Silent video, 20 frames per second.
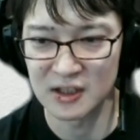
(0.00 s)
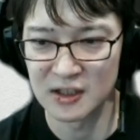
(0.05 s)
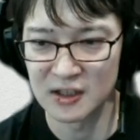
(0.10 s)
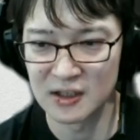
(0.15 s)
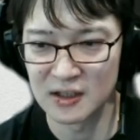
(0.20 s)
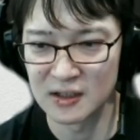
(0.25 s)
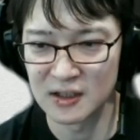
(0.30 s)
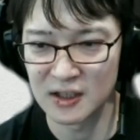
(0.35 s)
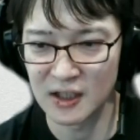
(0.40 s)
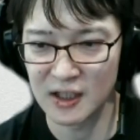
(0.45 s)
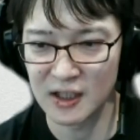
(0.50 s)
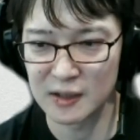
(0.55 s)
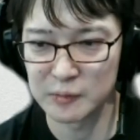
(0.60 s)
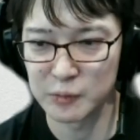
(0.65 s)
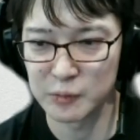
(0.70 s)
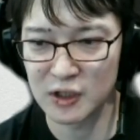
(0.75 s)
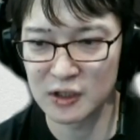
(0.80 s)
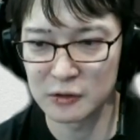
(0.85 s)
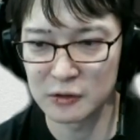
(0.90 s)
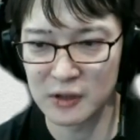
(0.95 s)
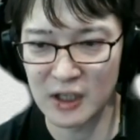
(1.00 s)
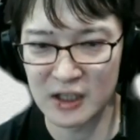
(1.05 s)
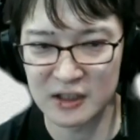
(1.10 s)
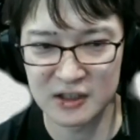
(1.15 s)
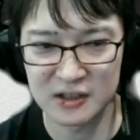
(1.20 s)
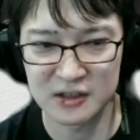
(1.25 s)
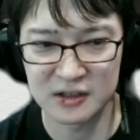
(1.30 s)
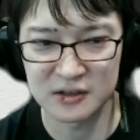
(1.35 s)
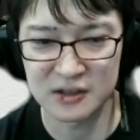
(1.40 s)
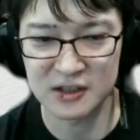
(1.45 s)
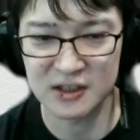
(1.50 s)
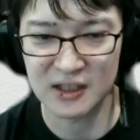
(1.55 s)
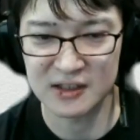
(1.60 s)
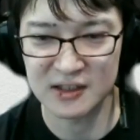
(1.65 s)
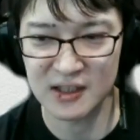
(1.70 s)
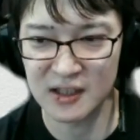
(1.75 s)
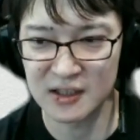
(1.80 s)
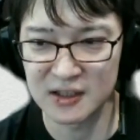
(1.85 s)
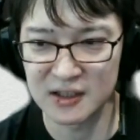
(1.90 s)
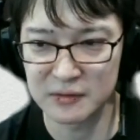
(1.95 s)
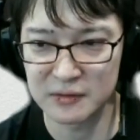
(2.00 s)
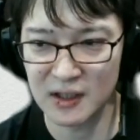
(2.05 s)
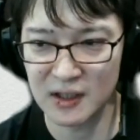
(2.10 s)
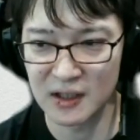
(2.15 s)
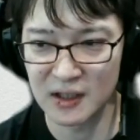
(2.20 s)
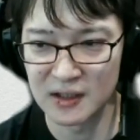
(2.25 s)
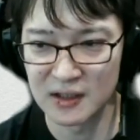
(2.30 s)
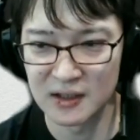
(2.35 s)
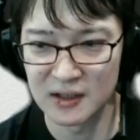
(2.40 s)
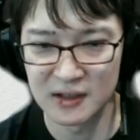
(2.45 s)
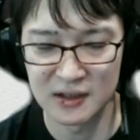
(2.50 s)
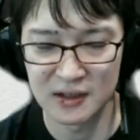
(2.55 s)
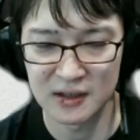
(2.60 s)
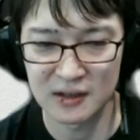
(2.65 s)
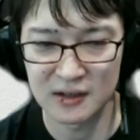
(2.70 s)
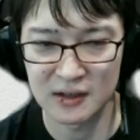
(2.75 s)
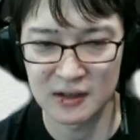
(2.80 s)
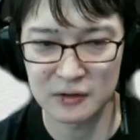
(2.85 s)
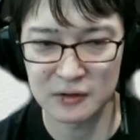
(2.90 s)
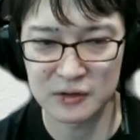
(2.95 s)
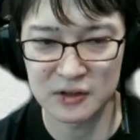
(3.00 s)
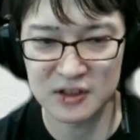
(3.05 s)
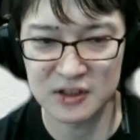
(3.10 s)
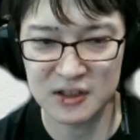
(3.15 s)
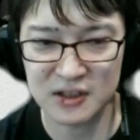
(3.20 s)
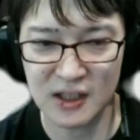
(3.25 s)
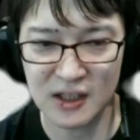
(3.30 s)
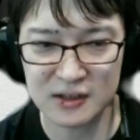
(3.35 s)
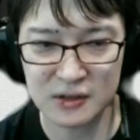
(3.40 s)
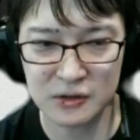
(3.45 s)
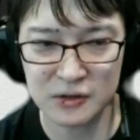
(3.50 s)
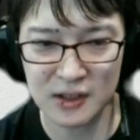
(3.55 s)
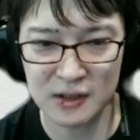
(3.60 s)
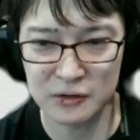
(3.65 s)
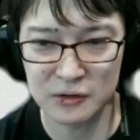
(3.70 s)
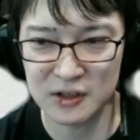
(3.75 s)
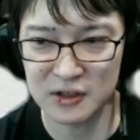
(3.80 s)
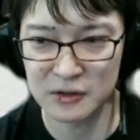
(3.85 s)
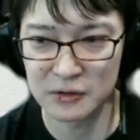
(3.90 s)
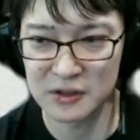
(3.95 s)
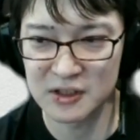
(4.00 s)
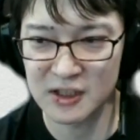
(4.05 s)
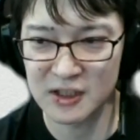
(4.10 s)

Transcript: models were almost equal in performance except in